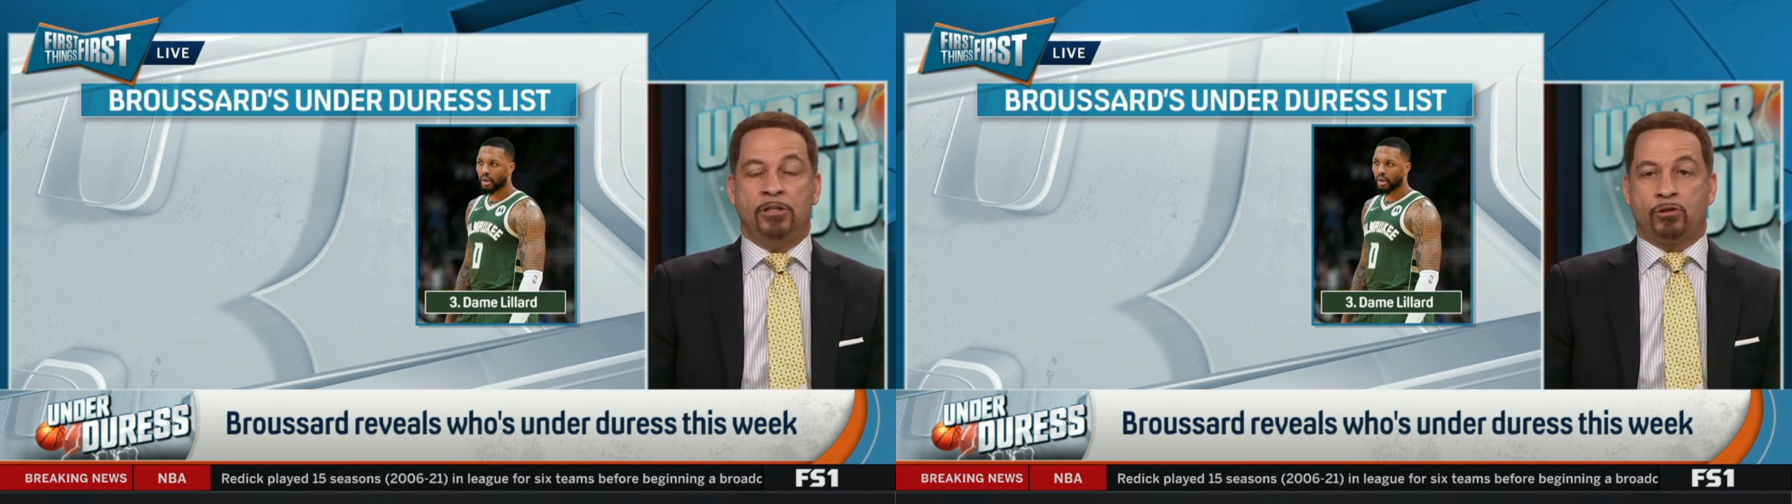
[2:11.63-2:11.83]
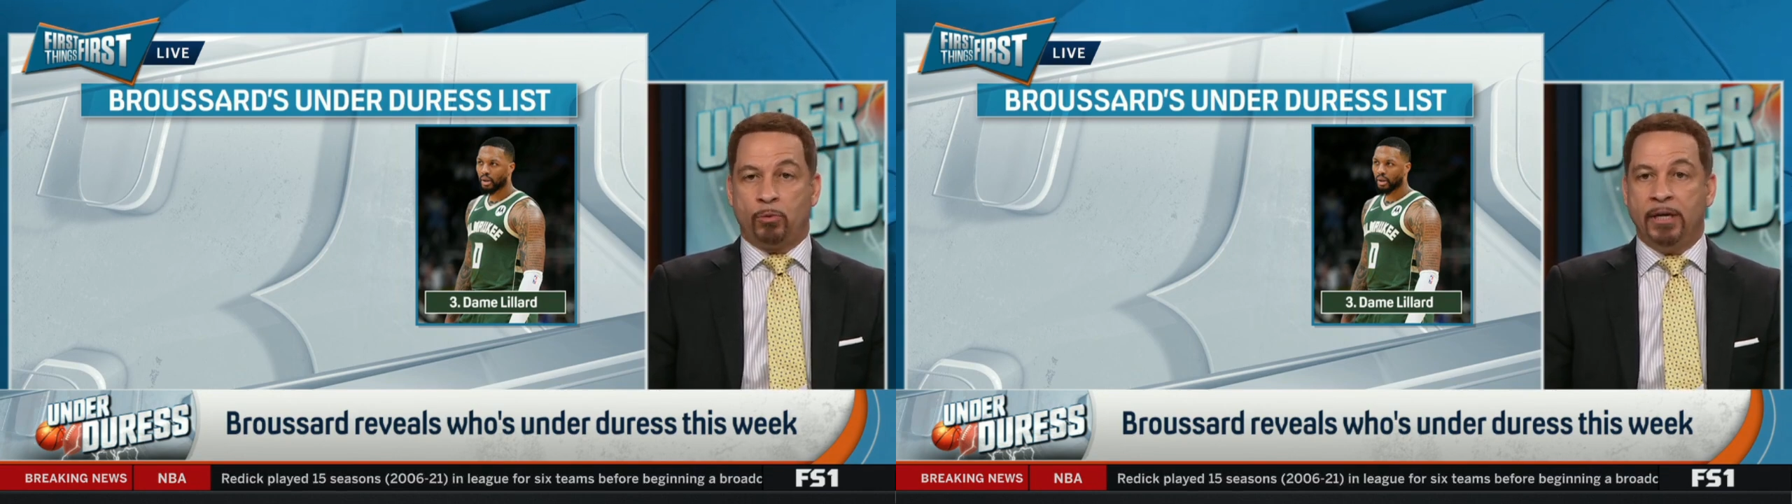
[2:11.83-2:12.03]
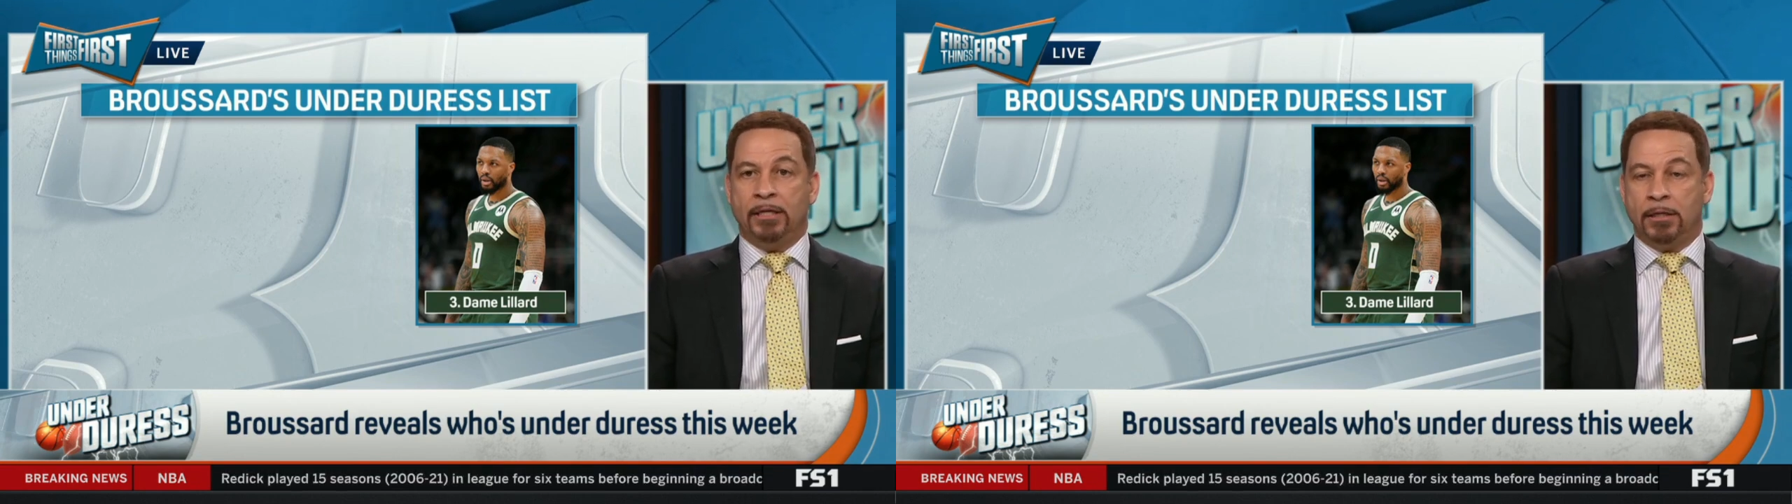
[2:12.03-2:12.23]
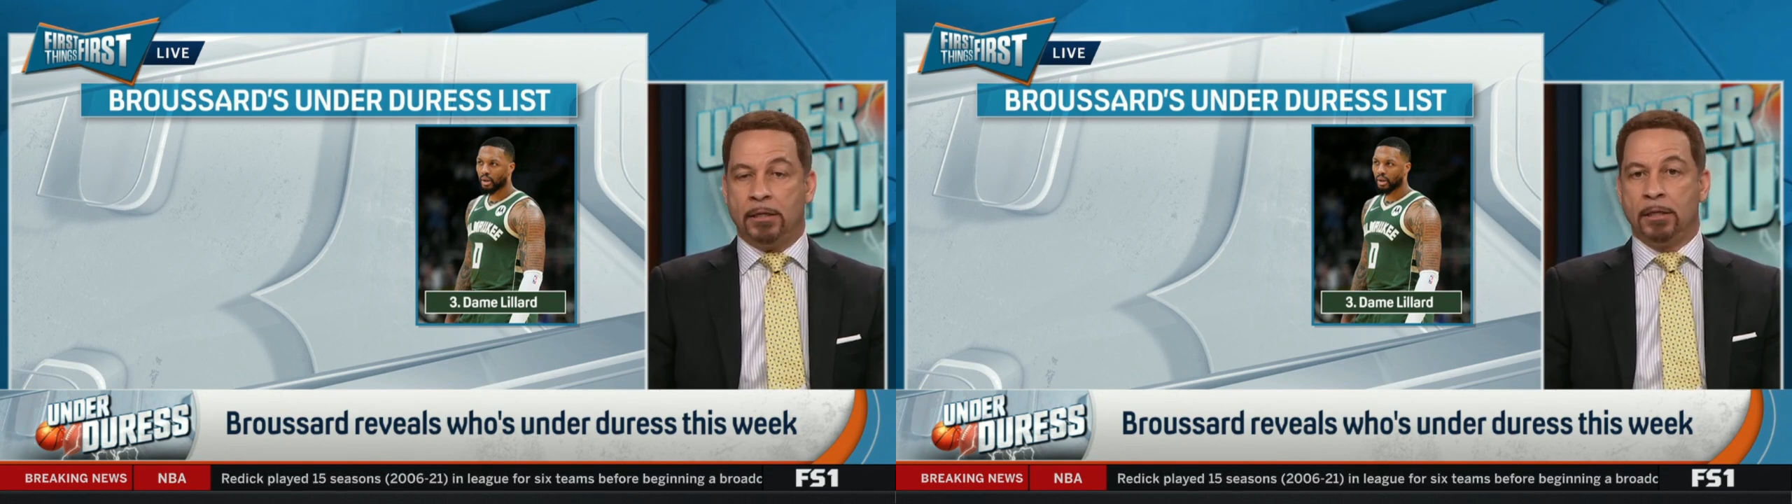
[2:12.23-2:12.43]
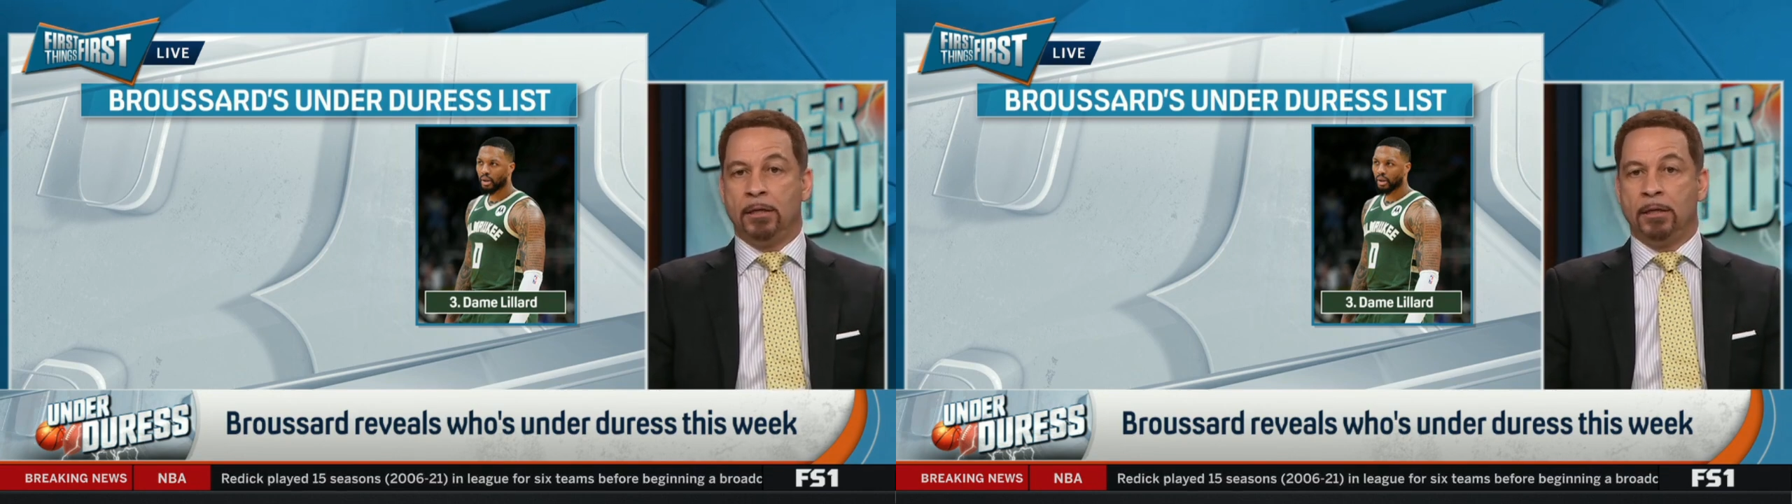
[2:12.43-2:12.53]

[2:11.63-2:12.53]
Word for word: tweeted